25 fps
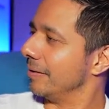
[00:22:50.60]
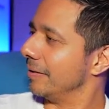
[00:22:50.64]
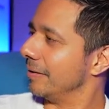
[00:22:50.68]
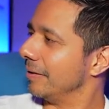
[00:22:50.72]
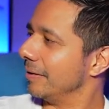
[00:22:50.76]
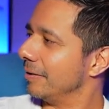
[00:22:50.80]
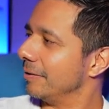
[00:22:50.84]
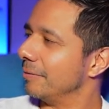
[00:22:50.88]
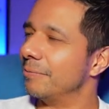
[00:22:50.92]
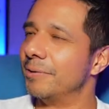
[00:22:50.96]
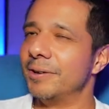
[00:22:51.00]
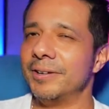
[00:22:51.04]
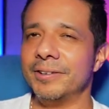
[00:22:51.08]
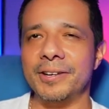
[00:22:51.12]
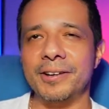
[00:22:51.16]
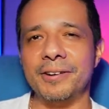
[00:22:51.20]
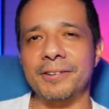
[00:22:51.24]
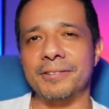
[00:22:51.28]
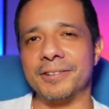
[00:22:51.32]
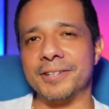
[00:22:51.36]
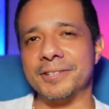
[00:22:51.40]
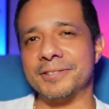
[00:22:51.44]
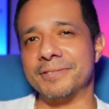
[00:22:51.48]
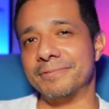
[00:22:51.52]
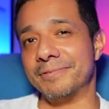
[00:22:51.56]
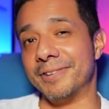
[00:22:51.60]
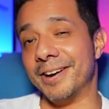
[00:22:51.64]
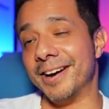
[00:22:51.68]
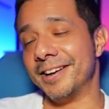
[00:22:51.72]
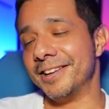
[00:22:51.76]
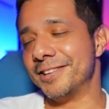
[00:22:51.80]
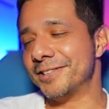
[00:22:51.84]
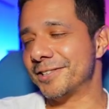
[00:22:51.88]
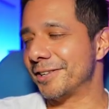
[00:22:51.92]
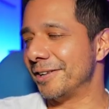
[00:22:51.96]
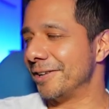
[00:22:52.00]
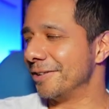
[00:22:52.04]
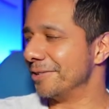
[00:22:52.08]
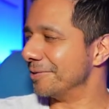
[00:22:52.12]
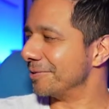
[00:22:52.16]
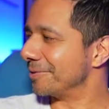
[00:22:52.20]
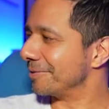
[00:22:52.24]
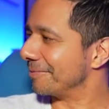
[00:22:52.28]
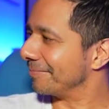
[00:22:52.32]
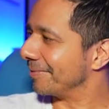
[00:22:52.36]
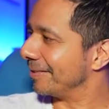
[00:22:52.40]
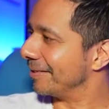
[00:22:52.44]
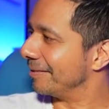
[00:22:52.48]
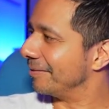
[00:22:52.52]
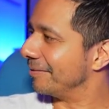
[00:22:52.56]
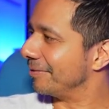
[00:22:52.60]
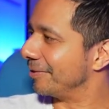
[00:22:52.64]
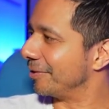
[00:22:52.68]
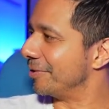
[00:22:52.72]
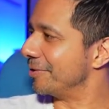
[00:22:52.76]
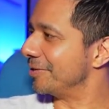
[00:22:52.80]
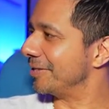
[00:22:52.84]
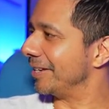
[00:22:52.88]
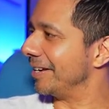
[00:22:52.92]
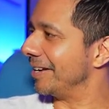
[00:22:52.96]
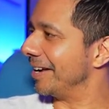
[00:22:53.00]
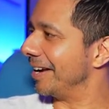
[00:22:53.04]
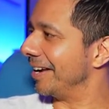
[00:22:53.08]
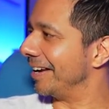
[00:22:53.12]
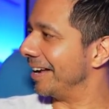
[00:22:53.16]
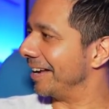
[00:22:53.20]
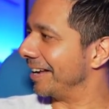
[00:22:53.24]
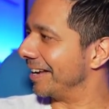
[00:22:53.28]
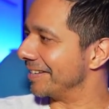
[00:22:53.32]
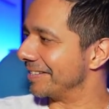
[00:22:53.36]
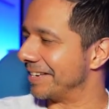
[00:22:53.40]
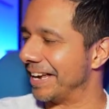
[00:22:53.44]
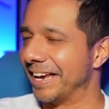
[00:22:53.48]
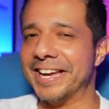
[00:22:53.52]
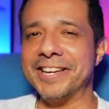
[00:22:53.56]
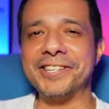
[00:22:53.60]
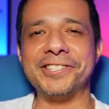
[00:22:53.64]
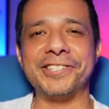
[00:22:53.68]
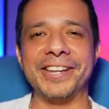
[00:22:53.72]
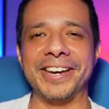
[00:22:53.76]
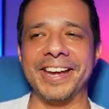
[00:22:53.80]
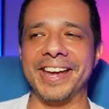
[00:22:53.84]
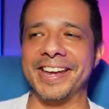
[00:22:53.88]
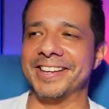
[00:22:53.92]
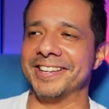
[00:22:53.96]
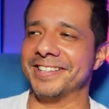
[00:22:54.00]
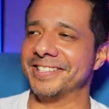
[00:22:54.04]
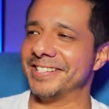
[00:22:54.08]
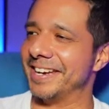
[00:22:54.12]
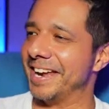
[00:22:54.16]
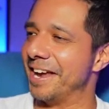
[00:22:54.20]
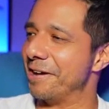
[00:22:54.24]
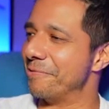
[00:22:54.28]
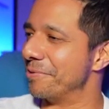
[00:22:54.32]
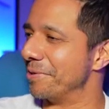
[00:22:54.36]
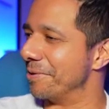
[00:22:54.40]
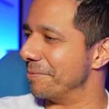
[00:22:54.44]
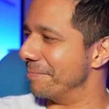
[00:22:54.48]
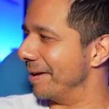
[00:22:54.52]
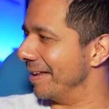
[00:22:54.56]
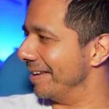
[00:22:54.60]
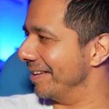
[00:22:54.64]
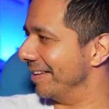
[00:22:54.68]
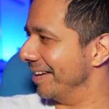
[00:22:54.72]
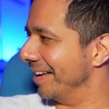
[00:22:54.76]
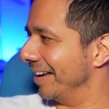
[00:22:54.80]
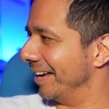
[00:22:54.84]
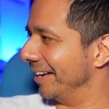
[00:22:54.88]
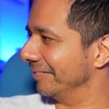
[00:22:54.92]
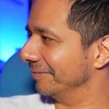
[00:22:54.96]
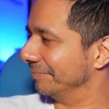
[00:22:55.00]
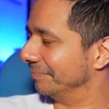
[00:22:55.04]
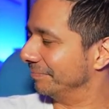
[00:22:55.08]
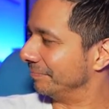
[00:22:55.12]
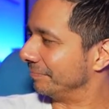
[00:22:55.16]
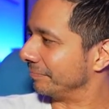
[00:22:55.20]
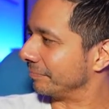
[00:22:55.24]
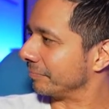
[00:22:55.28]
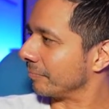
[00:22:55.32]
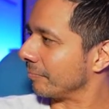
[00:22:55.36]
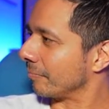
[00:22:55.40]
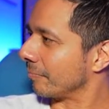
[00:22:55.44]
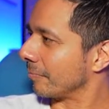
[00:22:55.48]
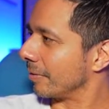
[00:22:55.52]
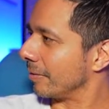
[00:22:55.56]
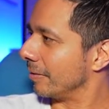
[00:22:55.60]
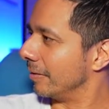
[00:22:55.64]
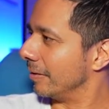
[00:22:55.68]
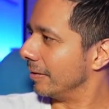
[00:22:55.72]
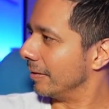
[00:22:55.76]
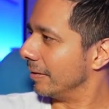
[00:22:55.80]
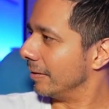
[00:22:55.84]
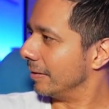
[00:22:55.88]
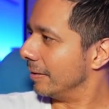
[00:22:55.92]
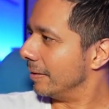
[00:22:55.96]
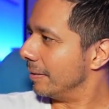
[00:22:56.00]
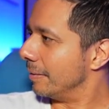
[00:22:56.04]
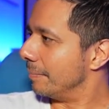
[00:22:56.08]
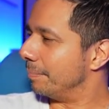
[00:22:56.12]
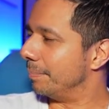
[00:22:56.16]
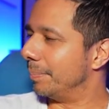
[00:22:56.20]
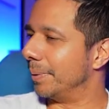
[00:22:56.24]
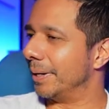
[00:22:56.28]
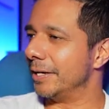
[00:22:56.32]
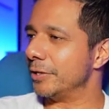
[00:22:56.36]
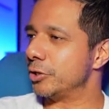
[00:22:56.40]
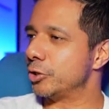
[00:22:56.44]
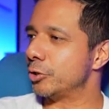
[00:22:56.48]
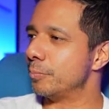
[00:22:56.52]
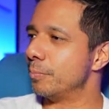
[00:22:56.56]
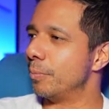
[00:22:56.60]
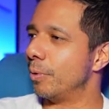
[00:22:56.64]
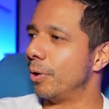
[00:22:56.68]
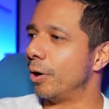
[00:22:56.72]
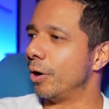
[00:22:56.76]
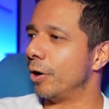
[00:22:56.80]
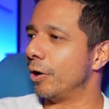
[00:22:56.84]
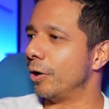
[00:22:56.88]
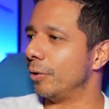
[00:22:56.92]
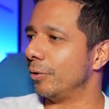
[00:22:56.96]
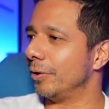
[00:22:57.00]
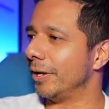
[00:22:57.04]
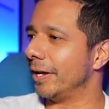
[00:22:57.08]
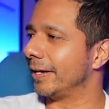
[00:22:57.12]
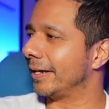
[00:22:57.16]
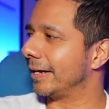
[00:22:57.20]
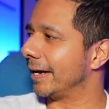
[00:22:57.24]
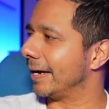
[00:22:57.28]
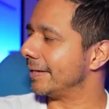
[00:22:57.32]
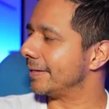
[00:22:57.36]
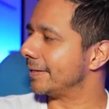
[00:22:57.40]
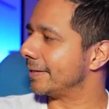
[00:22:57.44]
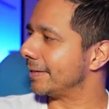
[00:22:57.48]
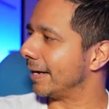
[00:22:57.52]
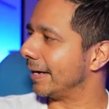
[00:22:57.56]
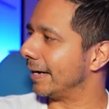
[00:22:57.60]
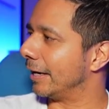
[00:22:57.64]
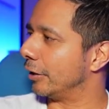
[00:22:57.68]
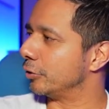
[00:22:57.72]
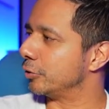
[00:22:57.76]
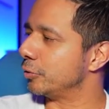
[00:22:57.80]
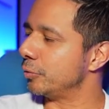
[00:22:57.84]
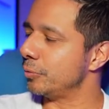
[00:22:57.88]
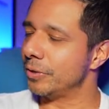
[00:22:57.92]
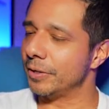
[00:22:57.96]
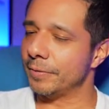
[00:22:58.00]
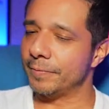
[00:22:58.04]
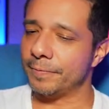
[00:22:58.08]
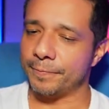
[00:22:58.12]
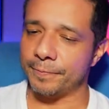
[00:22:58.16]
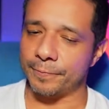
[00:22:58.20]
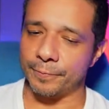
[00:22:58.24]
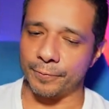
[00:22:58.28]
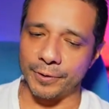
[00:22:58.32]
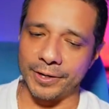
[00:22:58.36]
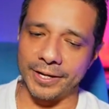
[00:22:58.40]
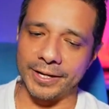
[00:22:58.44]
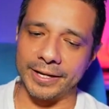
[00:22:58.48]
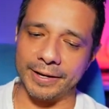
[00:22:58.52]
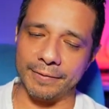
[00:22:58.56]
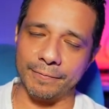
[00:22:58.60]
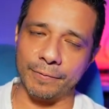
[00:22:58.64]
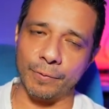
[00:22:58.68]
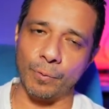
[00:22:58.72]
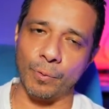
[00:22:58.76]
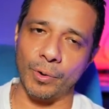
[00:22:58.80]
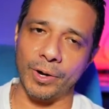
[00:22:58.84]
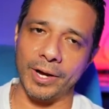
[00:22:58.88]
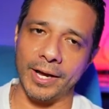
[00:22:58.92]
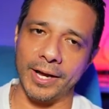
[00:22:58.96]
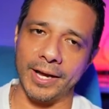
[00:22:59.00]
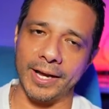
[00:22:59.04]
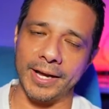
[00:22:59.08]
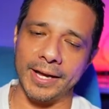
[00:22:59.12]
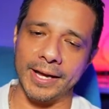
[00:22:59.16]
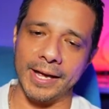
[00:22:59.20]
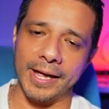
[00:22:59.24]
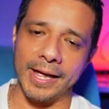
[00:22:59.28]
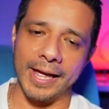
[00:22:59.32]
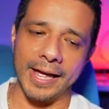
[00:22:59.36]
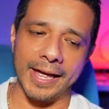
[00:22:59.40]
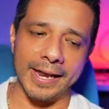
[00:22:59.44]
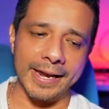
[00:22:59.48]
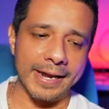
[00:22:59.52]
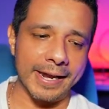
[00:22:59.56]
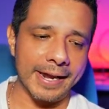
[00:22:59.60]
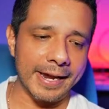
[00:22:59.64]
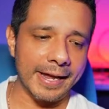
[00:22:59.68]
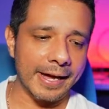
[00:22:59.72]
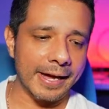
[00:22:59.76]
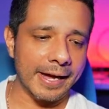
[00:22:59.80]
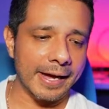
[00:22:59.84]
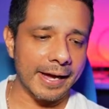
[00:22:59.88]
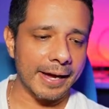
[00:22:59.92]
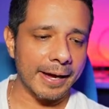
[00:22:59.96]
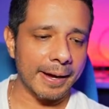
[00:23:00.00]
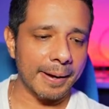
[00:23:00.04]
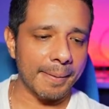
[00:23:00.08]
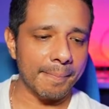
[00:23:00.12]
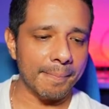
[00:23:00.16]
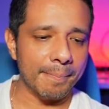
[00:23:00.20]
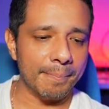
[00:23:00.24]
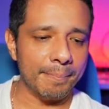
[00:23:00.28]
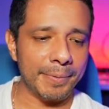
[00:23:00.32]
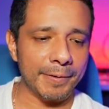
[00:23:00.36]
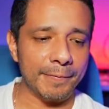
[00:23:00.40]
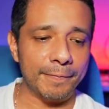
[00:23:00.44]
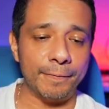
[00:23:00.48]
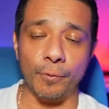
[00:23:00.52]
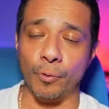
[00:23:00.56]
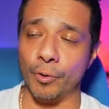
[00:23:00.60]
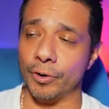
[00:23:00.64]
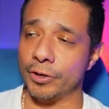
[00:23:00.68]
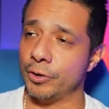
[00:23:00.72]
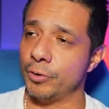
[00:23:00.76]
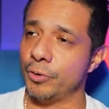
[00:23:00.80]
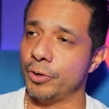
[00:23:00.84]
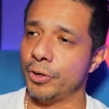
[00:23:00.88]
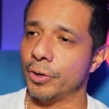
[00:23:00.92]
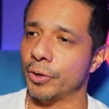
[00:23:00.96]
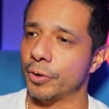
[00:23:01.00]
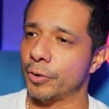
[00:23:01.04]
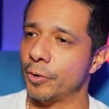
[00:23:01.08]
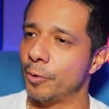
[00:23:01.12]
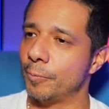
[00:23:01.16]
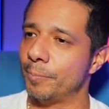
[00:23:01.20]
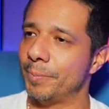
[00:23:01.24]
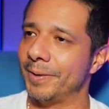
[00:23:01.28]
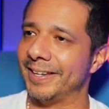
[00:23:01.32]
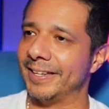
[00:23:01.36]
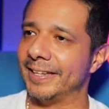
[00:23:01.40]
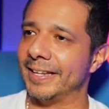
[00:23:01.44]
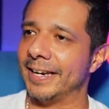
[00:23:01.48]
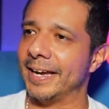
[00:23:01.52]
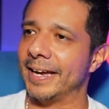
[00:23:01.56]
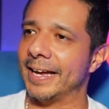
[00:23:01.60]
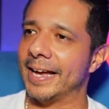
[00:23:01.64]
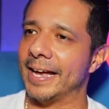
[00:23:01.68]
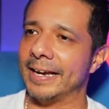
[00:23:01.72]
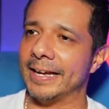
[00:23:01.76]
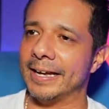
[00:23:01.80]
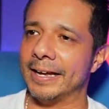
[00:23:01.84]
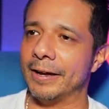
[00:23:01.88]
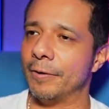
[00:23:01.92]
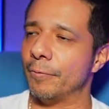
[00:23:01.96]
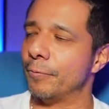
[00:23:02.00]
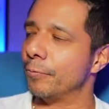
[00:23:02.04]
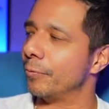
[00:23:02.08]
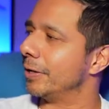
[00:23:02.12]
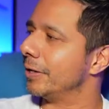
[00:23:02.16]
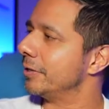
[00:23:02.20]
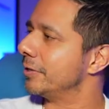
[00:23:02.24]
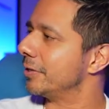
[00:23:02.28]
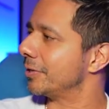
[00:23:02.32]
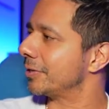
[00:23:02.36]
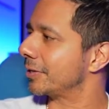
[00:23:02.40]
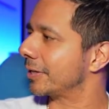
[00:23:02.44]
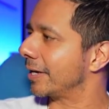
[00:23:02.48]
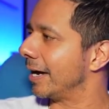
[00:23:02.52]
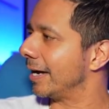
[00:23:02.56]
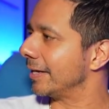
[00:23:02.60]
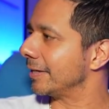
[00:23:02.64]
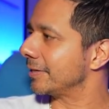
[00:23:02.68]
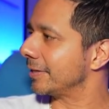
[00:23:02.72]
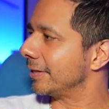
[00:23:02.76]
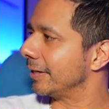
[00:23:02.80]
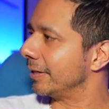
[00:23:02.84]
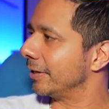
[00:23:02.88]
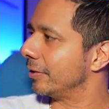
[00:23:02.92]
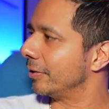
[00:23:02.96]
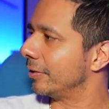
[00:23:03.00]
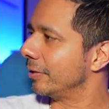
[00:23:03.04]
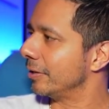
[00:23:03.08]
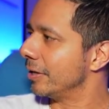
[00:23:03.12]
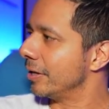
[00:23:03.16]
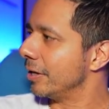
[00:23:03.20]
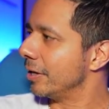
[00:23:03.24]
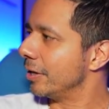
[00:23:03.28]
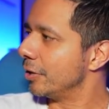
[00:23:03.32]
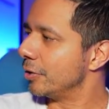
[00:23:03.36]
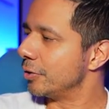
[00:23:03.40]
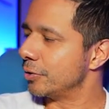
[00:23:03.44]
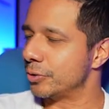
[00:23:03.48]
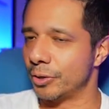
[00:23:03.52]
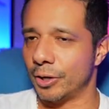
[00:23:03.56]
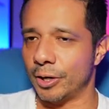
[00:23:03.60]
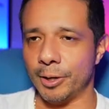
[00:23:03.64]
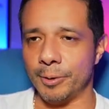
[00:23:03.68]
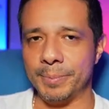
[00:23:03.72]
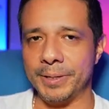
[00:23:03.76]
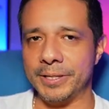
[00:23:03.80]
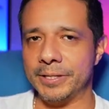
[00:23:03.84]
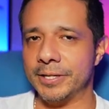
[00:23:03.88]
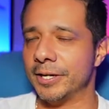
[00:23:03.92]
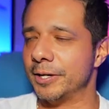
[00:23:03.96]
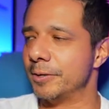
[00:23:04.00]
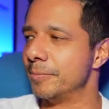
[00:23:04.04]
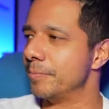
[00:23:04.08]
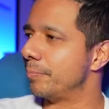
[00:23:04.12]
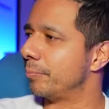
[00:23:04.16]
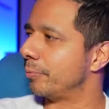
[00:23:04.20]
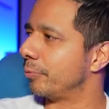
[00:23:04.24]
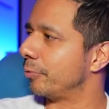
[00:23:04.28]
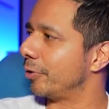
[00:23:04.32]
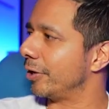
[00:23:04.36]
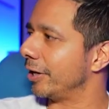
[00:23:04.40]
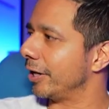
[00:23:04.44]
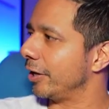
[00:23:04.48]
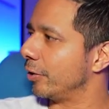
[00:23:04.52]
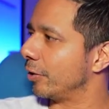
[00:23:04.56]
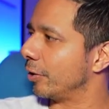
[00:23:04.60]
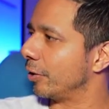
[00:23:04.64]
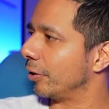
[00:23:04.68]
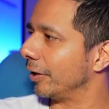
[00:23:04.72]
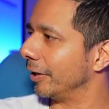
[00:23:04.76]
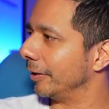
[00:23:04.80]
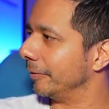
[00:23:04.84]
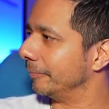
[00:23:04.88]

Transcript: Well, no, because Friday's closed. Thursday night, I guess. I guess today would have been the night. But tomorrow, like I said, I'll do the free giveaway at before the New York Open, and then I got to run to Scottsdale, so I'll be done pretty early.